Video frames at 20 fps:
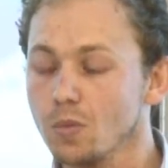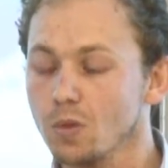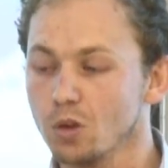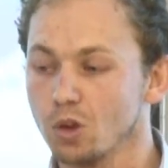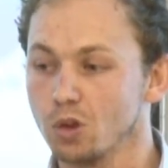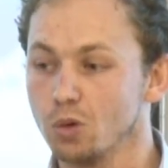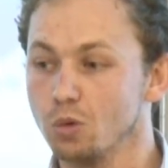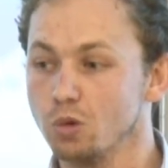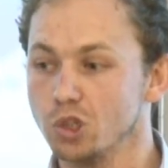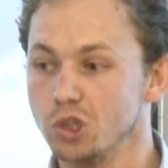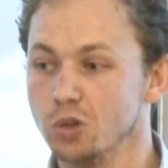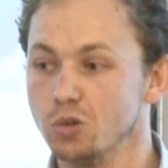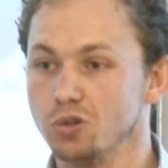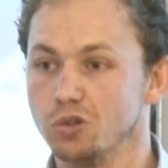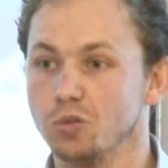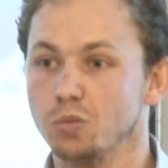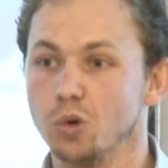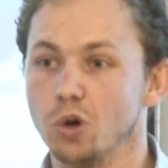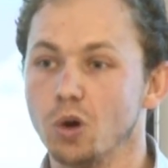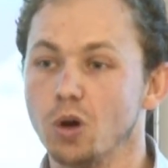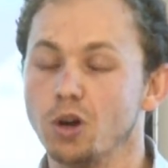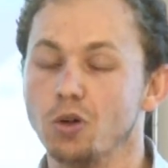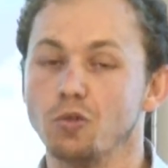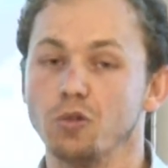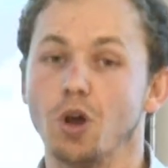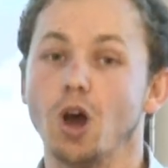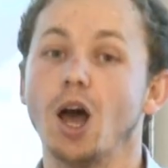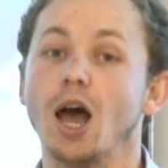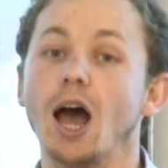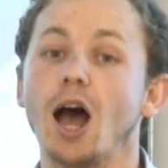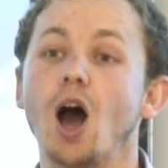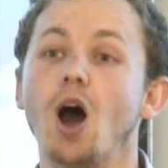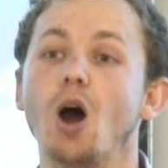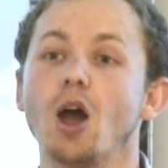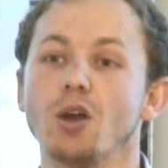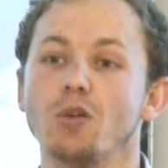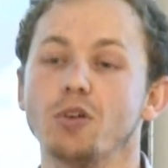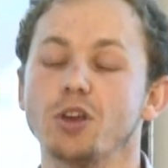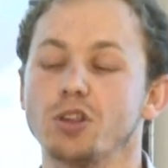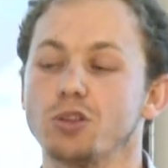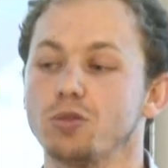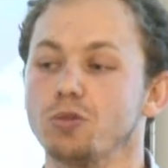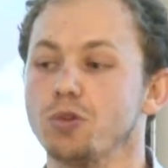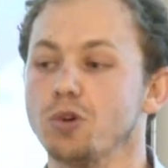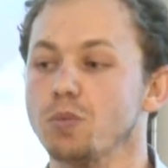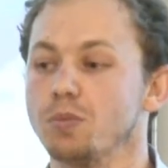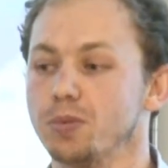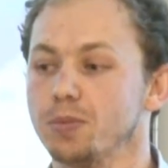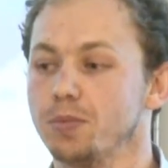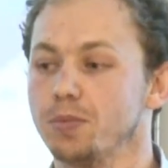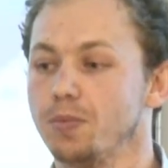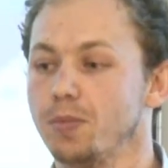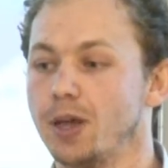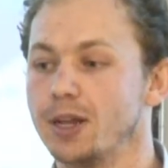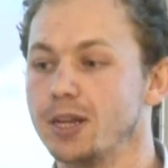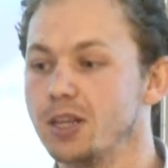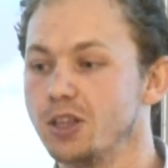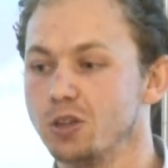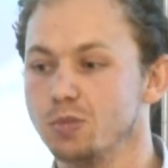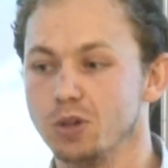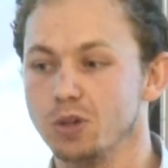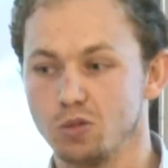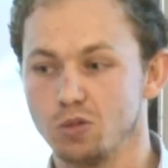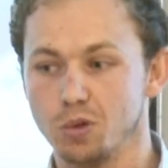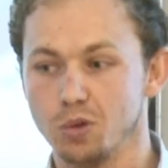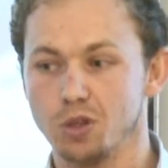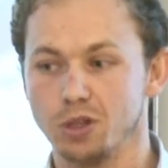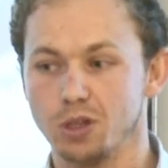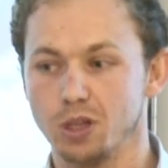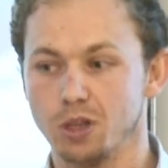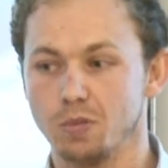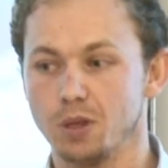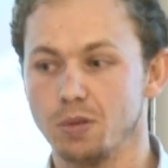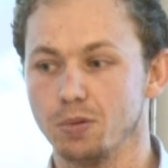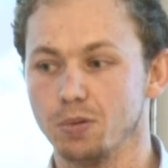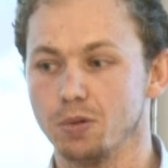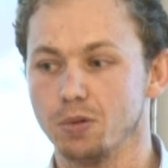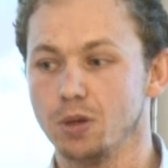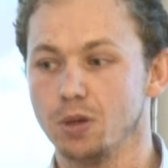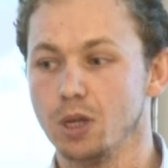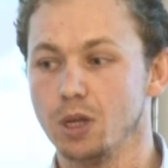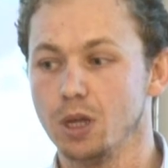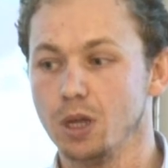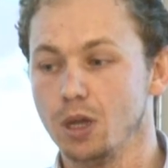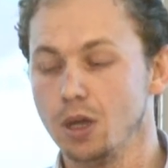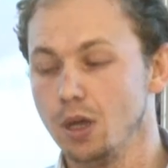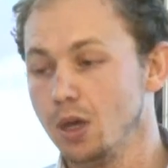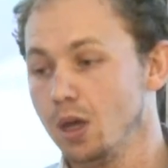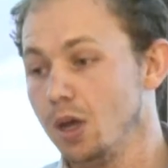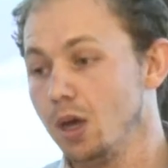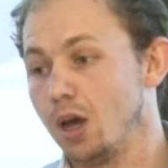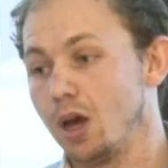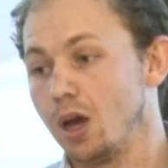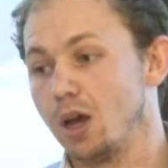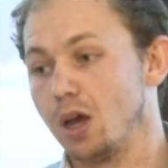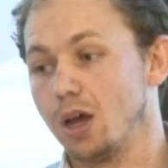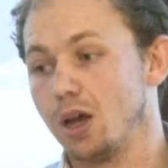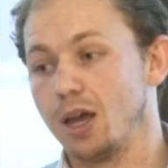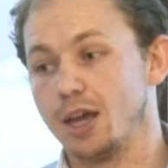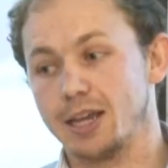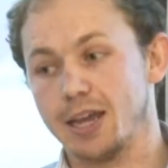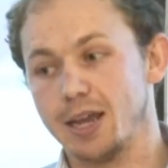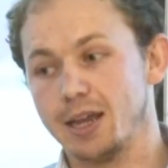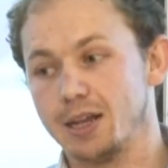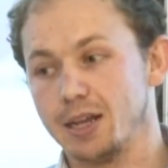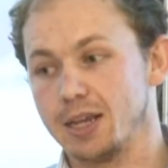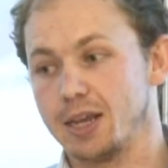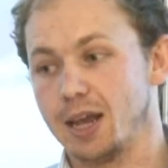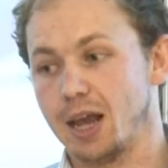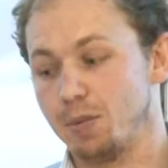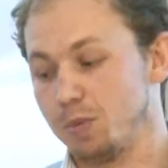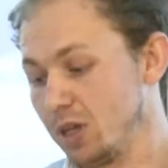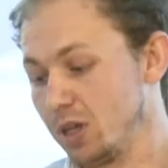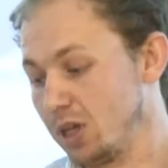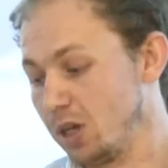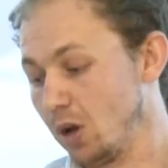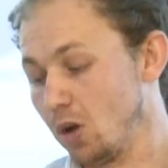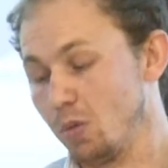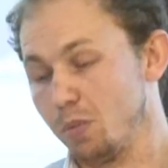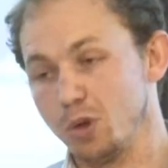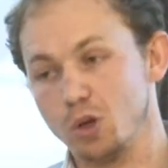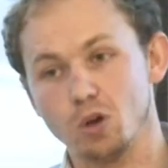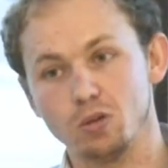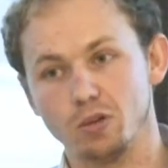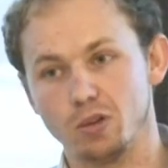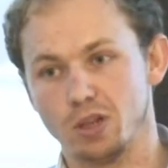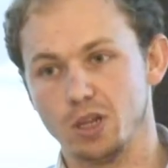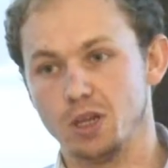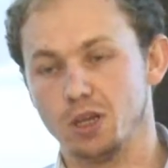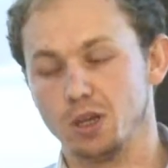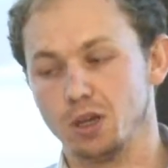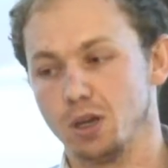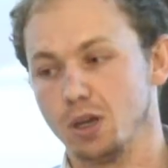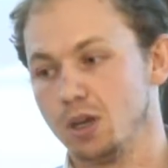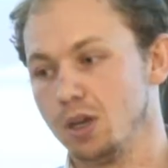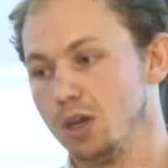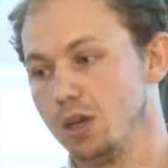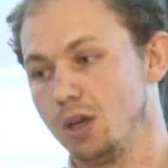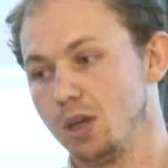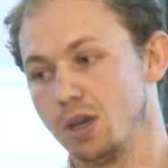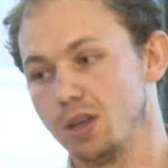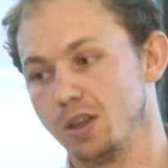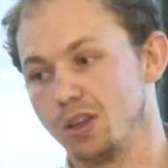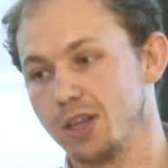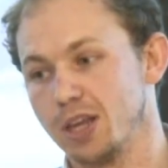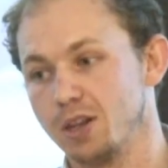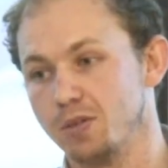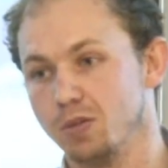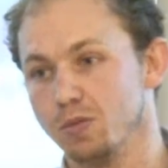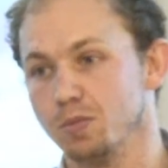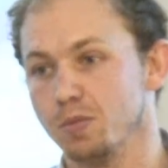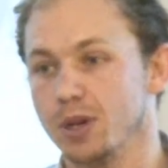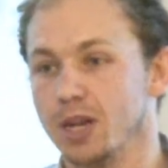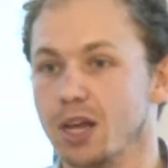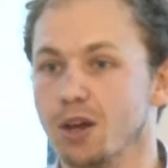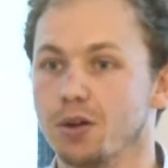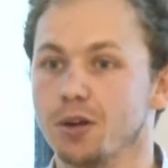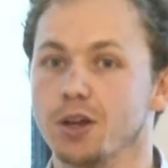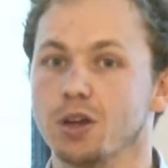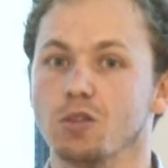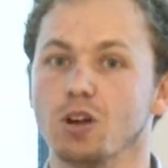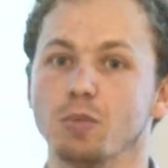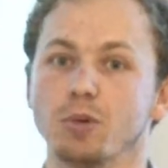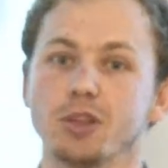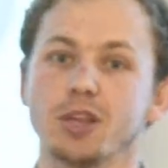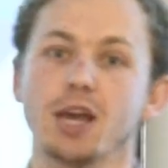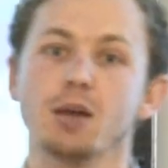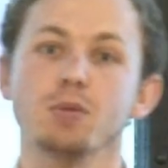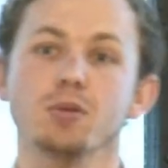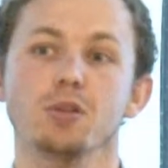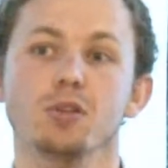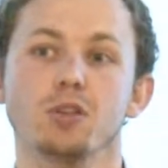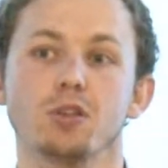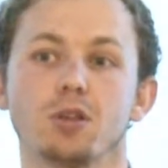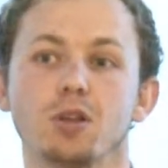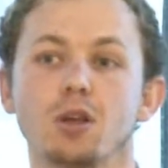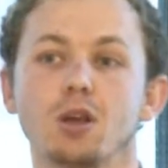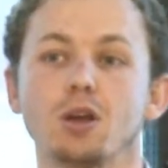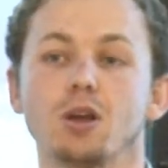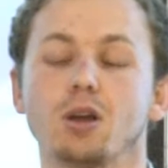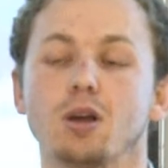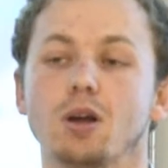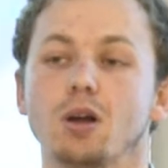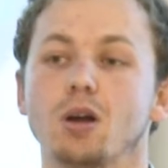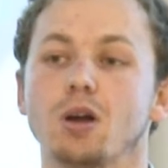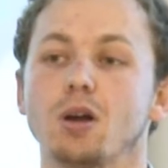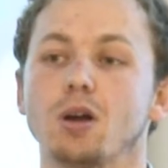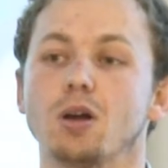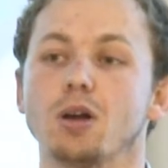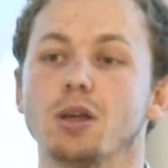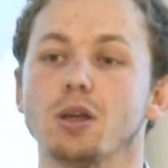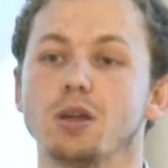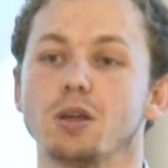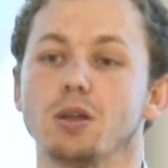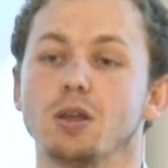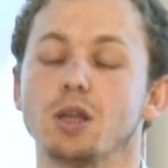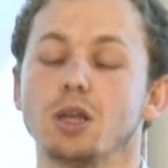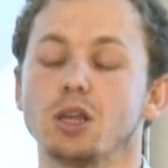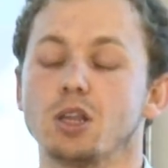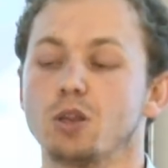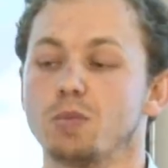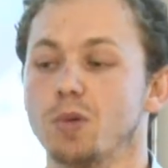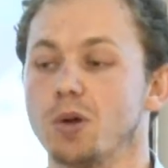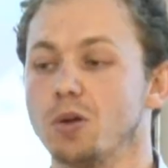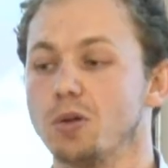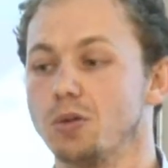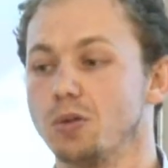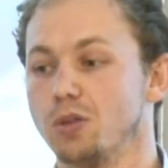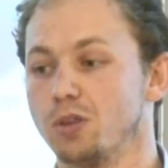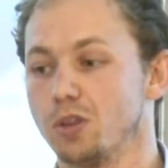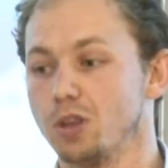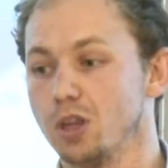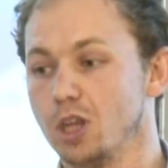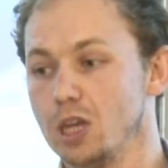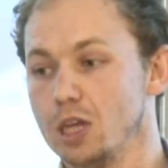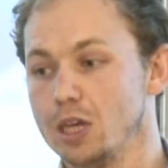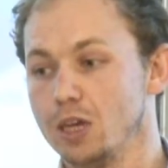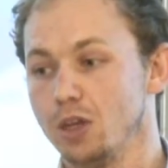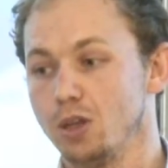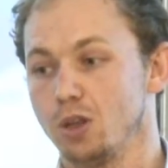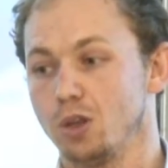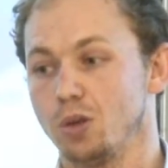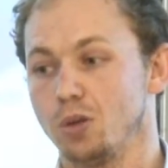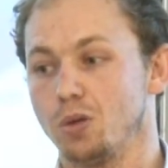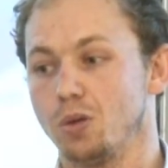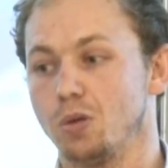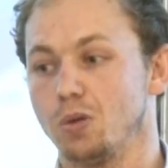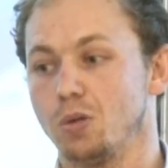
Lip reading: school children were a high-risk group, and these can be distributed to these people. Again, it can go beyond Zika. As I said, with malaria, rubber tappers are exposed to